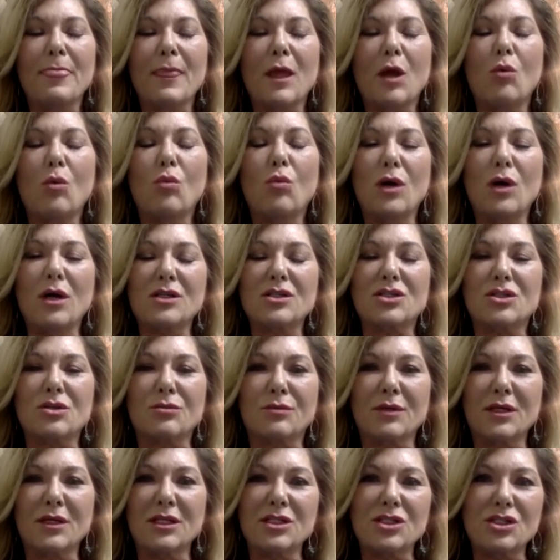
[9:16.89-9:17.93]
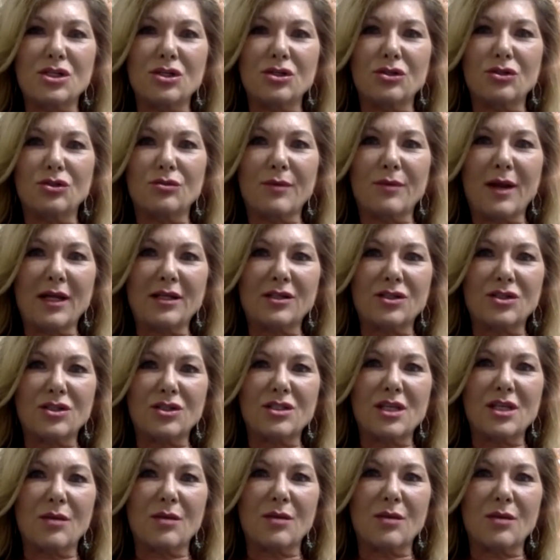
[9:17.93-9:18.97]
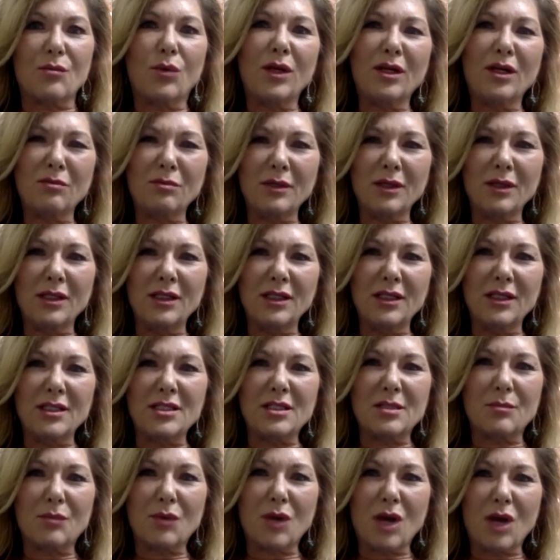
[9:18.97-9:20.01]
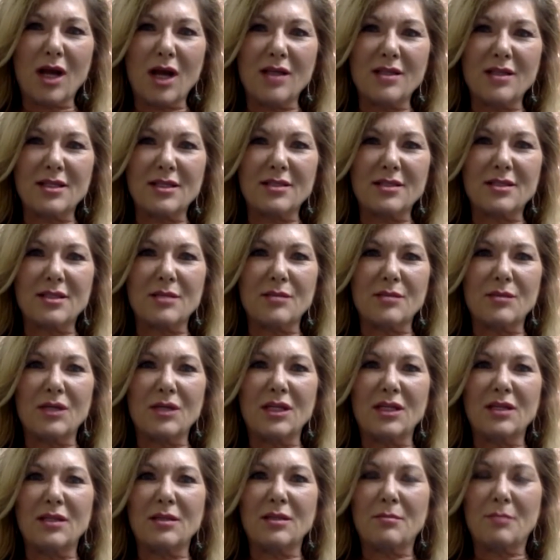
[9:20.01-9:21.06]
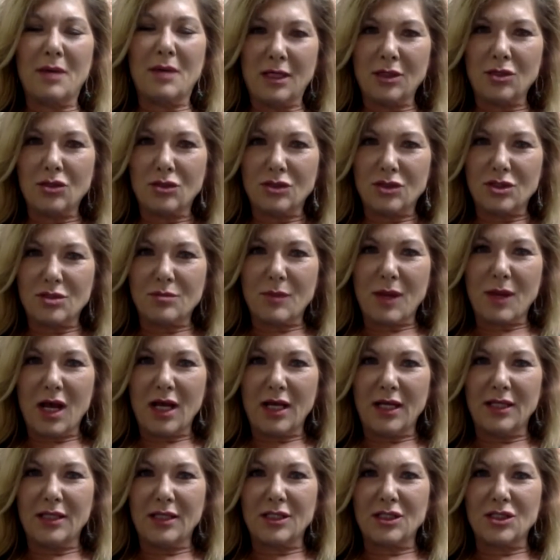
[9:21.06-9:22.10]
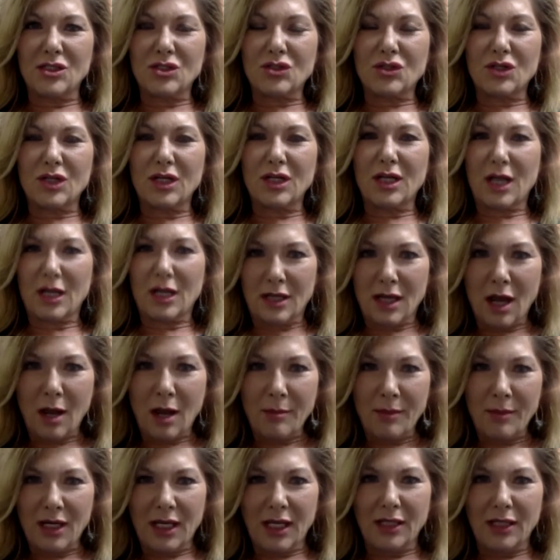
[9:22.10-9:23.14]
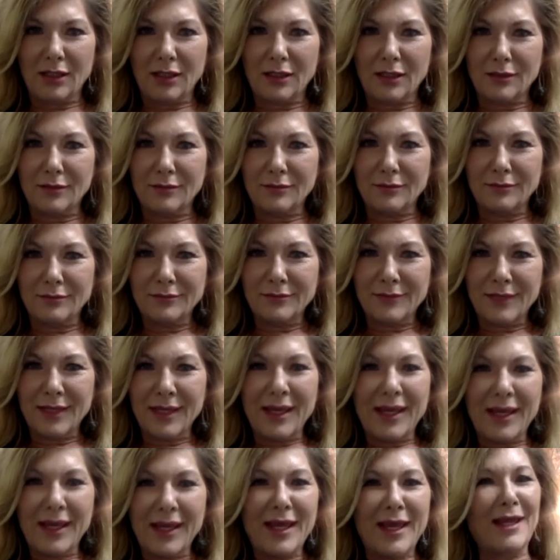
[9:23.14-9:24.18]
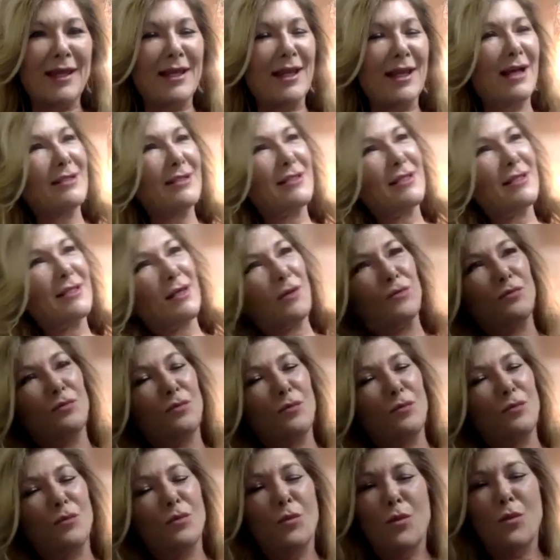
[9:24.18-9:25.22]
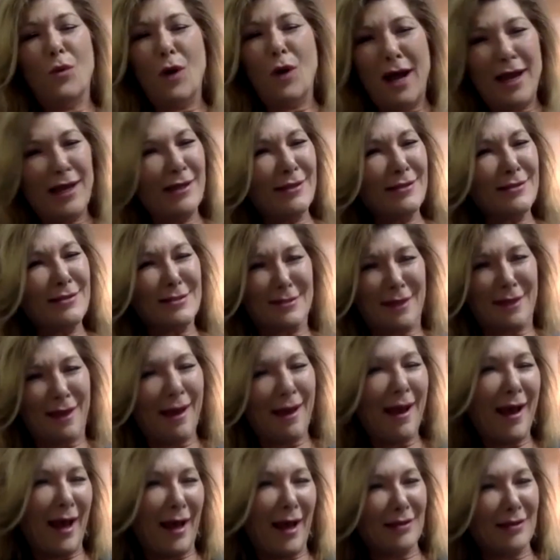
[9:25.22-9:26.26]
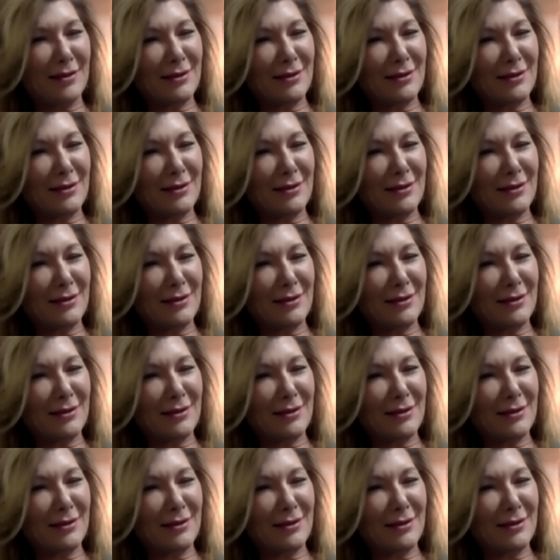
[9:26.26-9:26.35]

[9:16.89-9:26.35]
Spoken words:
was the regional director said, we're really surprised that someone in the medical spa industry got nominated. And I said, why is that?